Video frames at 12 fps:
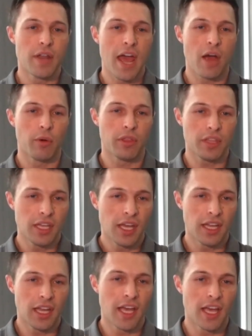Now with
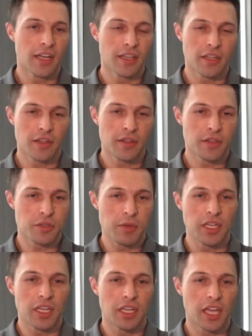EAN and the,
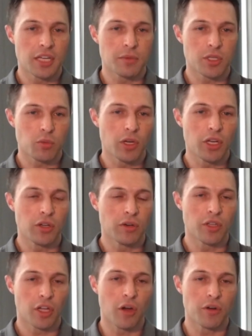speaking engagements we
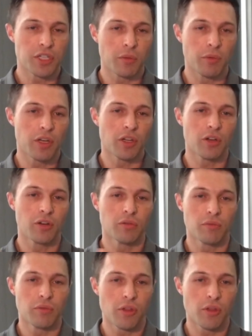do and the coaching we
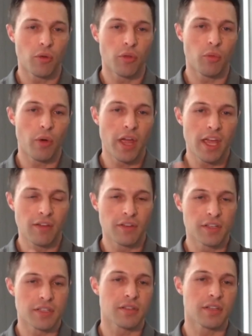do, the, the
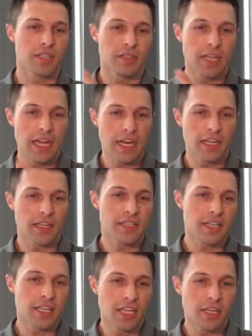wave is is gaining
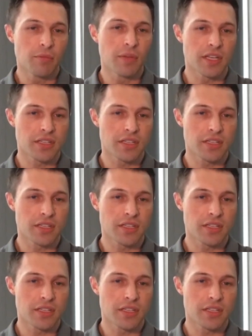steam.